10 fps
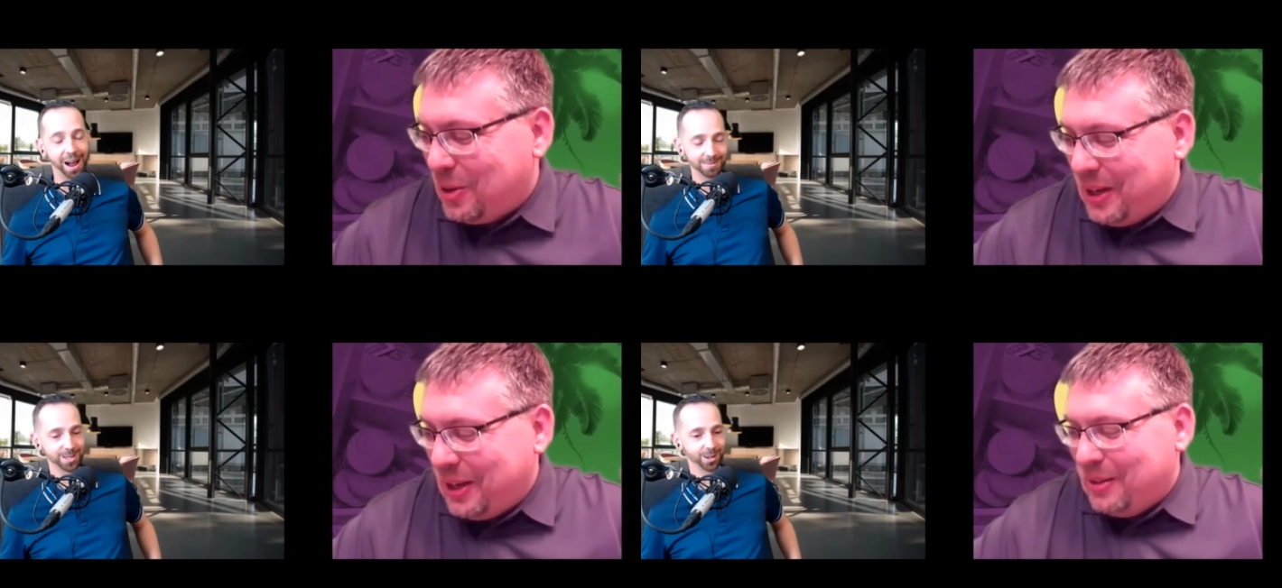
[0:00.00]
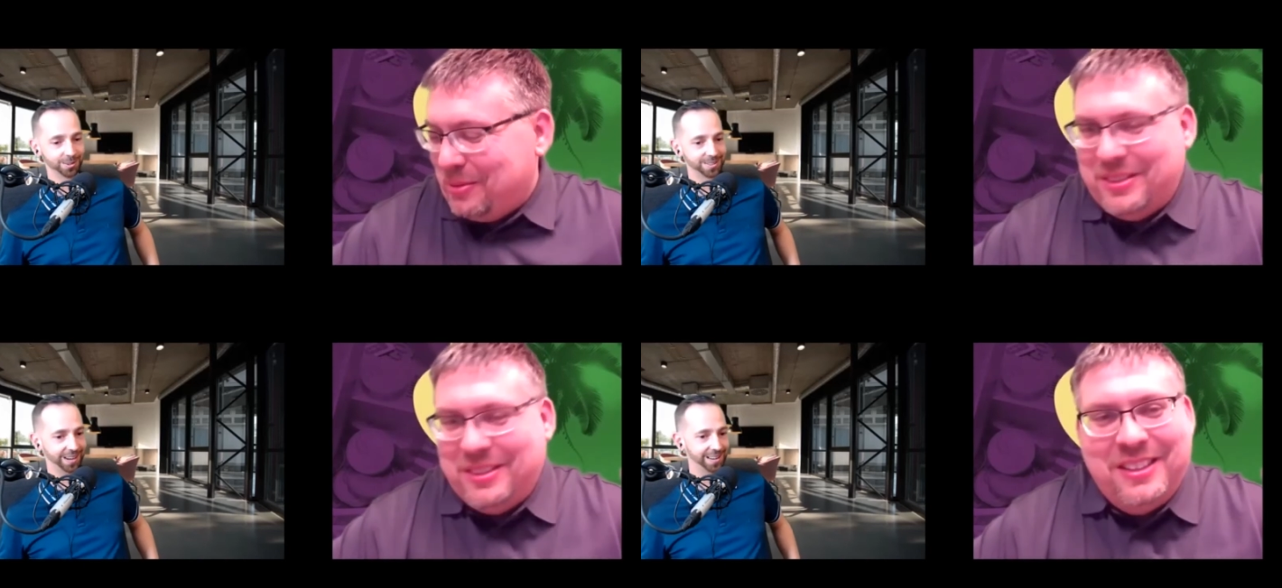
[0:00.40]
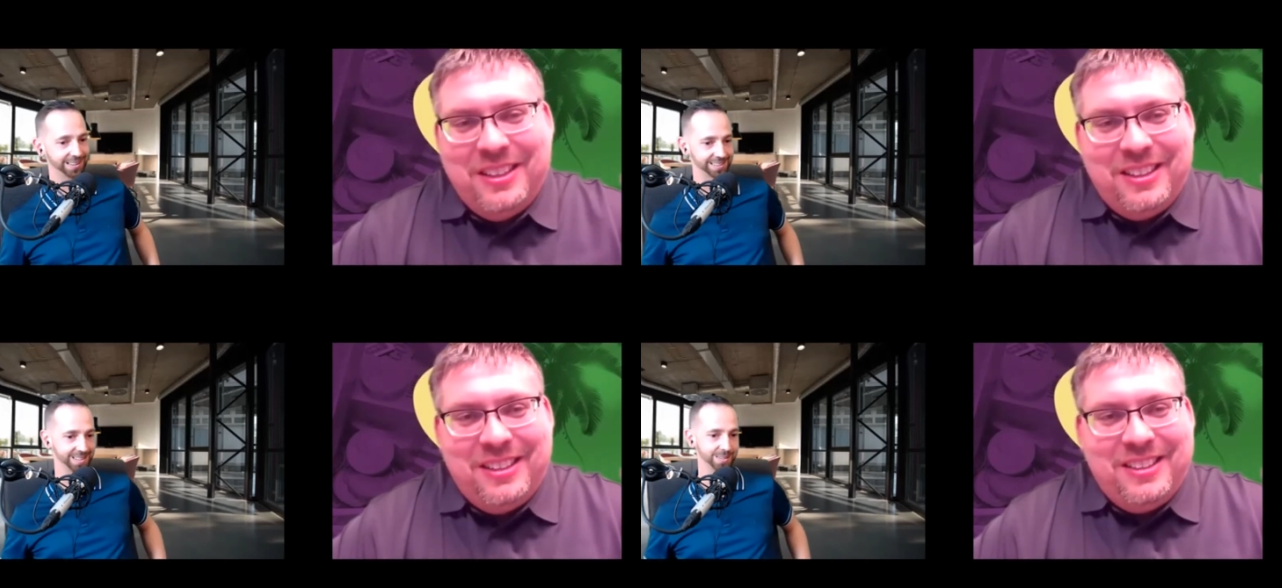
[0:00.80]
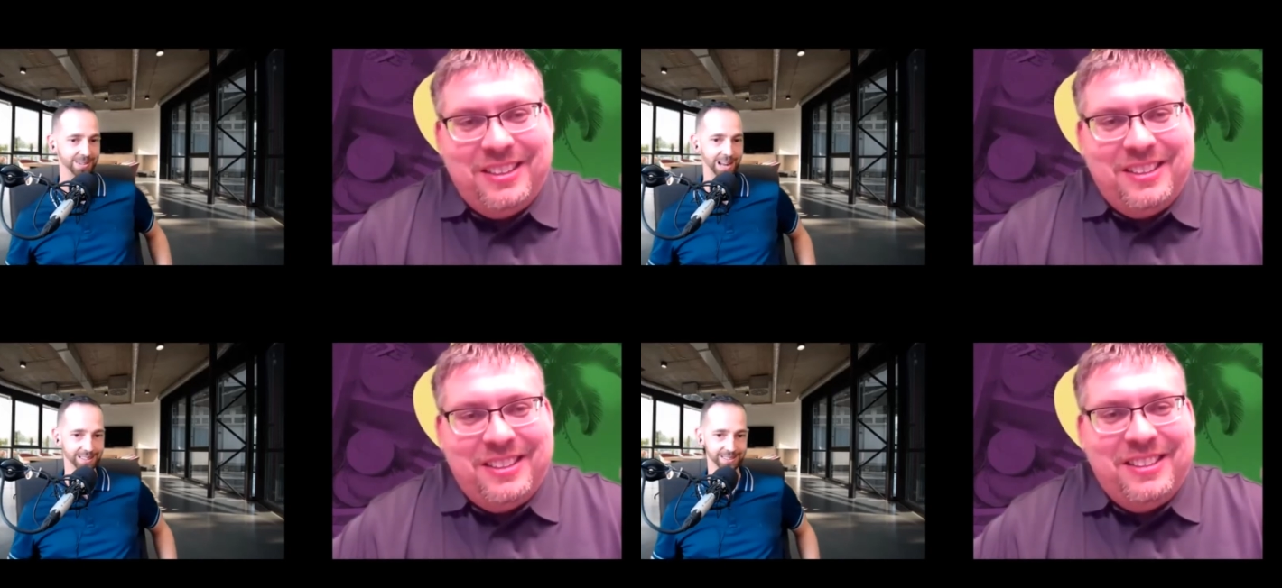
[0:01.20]
Speaker 1: I'm stoked. I think it's going to be
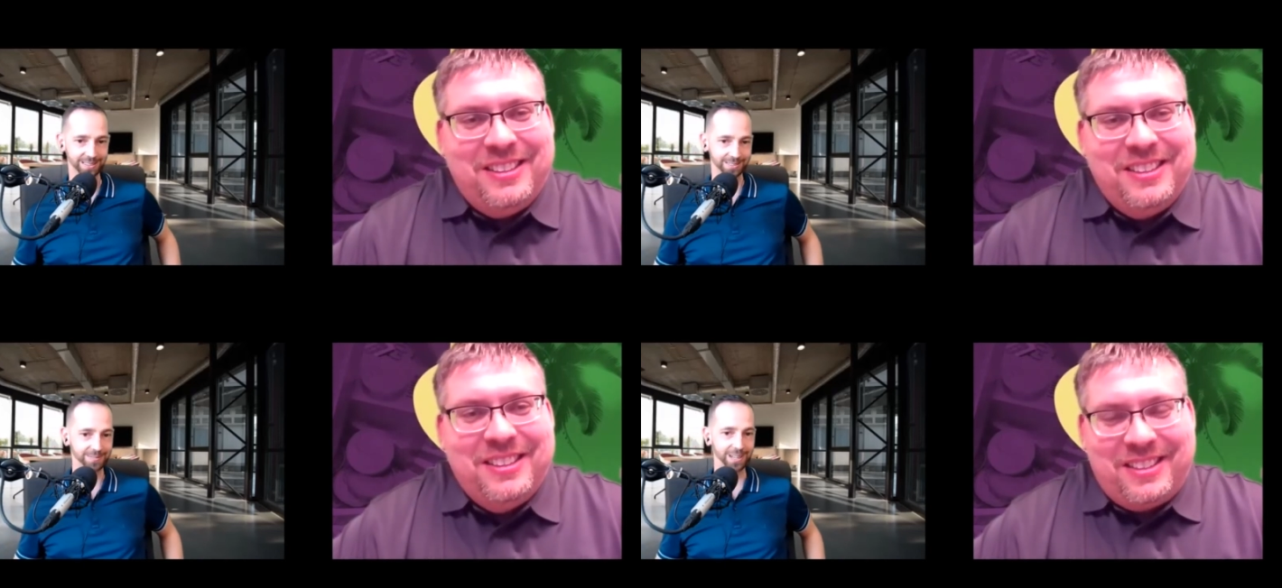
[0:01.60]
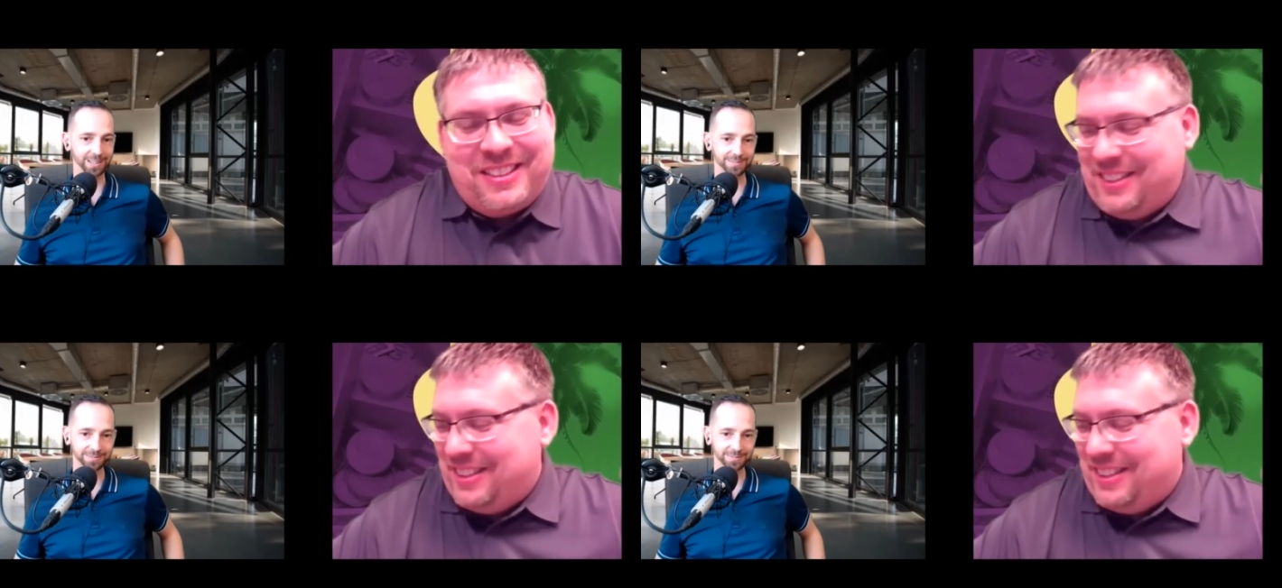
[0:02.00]
excellent. Yeah.